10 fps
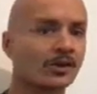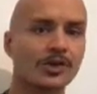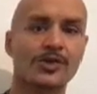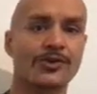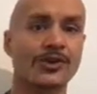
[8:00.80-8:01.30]

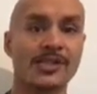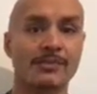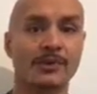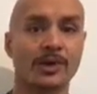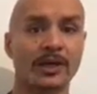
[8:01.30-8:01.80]
2 to 3
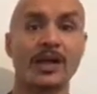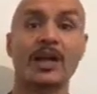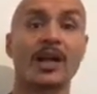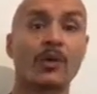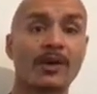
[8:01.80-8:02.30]
times a week.
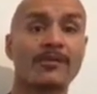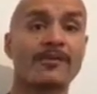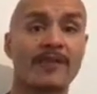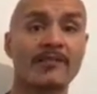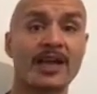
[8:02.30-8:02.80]
Now, one of the
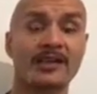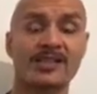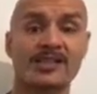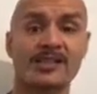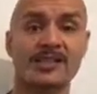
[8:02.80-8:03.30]
favorite
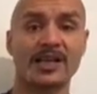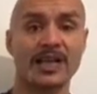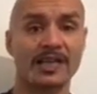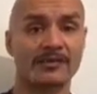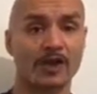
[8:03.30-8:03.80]
exercises that I
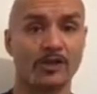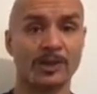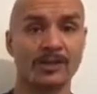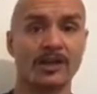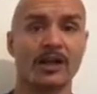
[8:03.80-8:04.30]
kind of
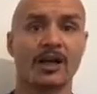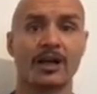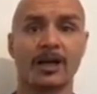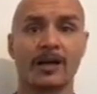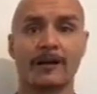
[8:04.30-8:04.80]
copied
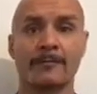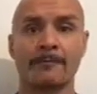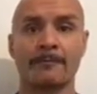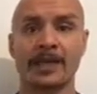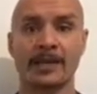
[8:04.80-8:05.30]

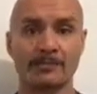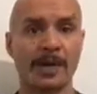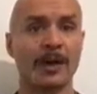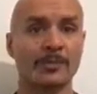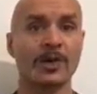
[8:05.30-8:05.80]
in
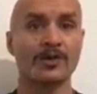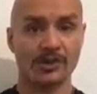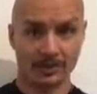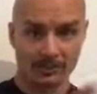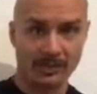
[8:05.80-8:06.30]
my approach
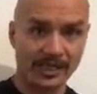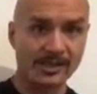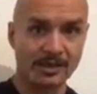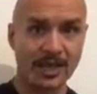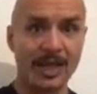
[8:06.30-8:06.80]
to
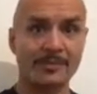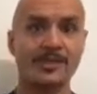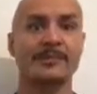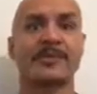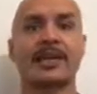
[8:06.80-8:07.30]
getting the
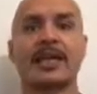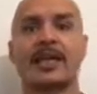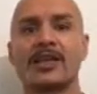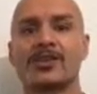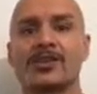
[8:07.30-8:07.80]
abs
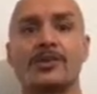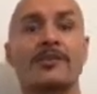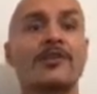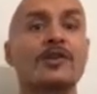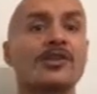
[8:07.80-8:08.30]
is to do a
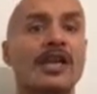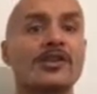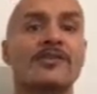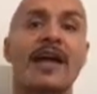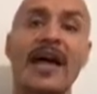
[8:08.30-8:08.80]
few
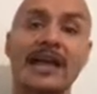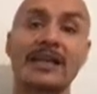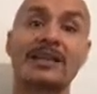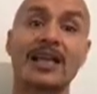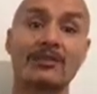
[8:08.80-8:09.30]
sets of
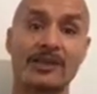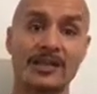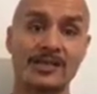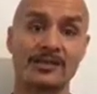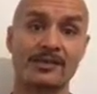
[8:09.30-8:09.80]
hanging leg
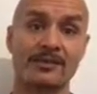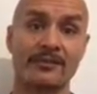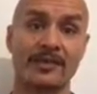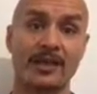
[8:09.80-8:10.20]
raises